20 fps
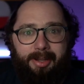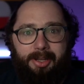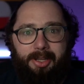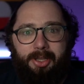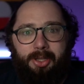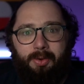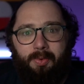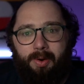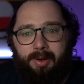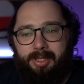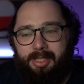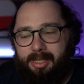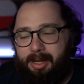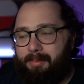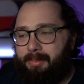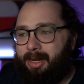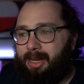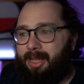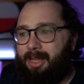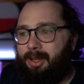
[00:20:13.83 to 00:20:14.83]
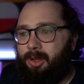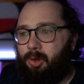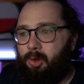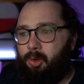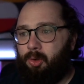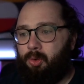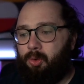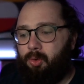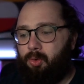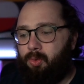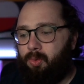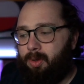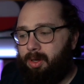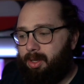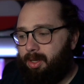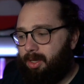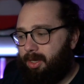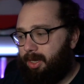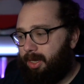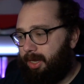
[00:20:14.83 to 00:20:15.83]
You are somebody who
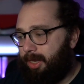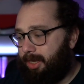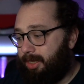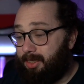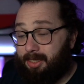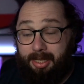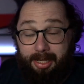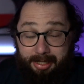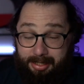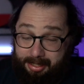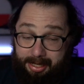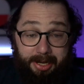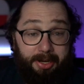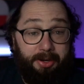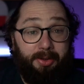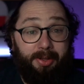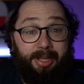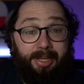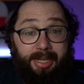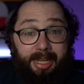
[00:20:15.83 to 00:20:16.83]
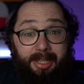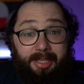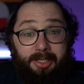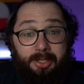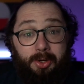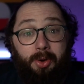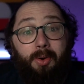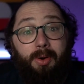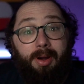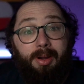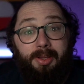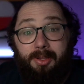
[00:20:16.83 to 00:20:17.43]
is a sentinel at death's door.